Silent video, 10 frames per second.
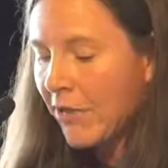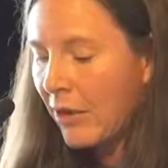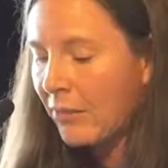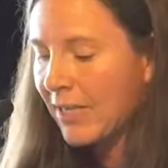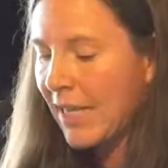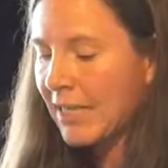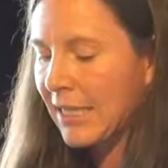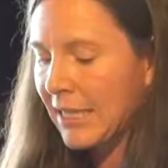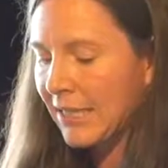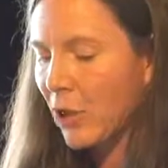
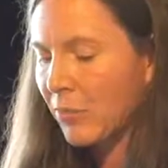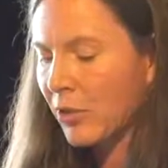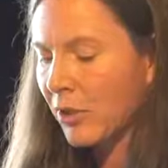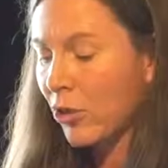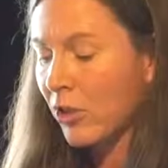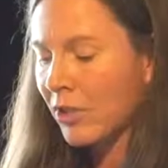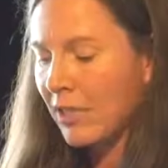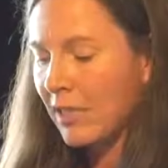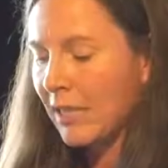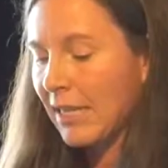representing its
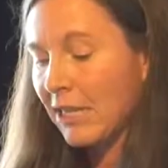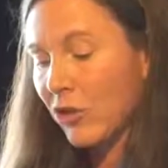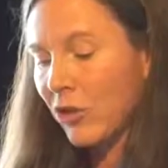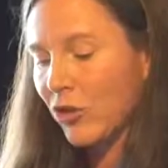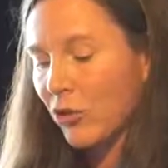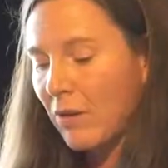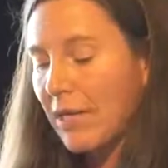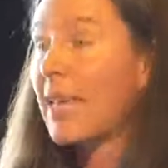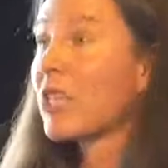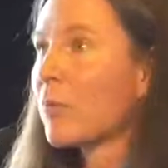absurdities and in so
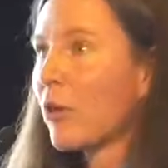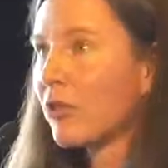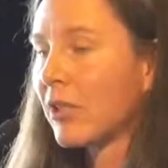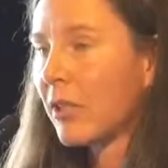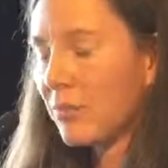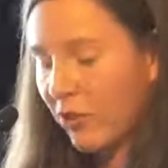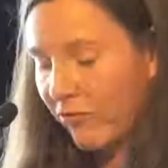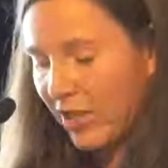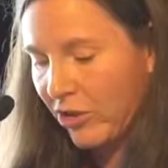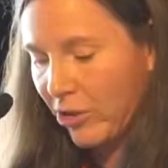doing exposing them to
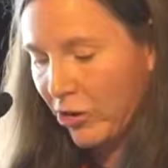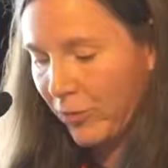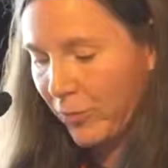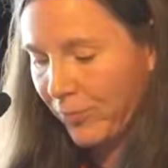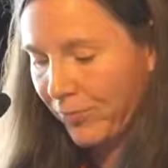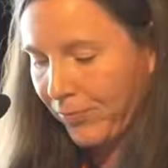ridicule.